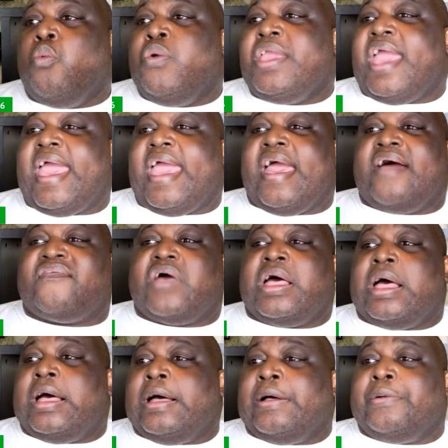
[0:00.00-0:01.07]
We have
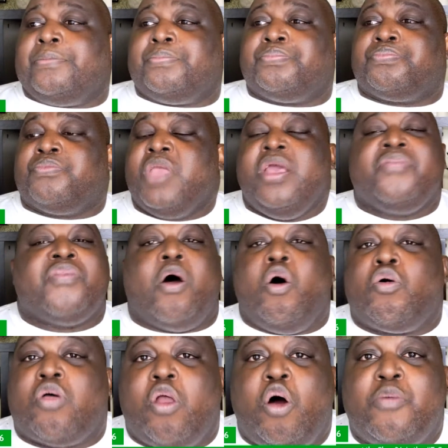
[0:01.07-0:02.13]
the
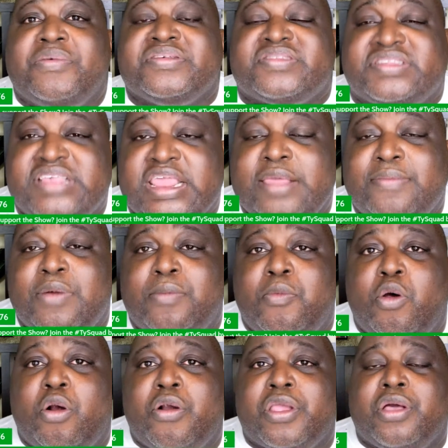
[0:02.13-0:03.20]
Oklahoma City
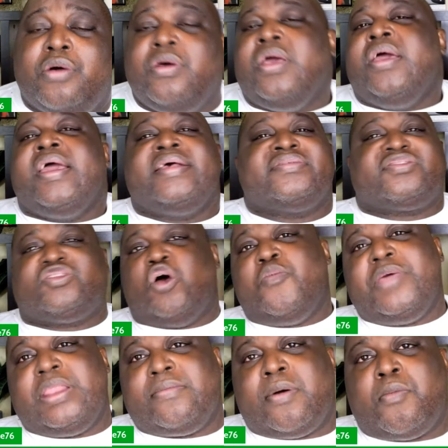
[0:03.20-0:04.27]
memorial, and so
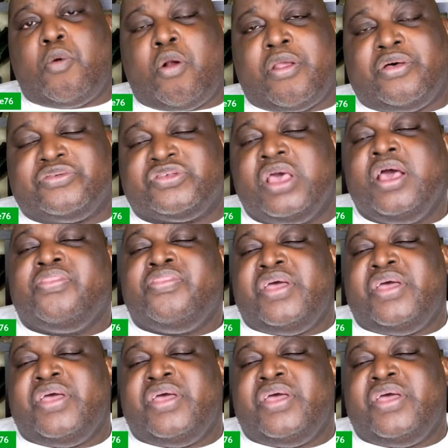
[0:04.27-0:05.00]
many memorials.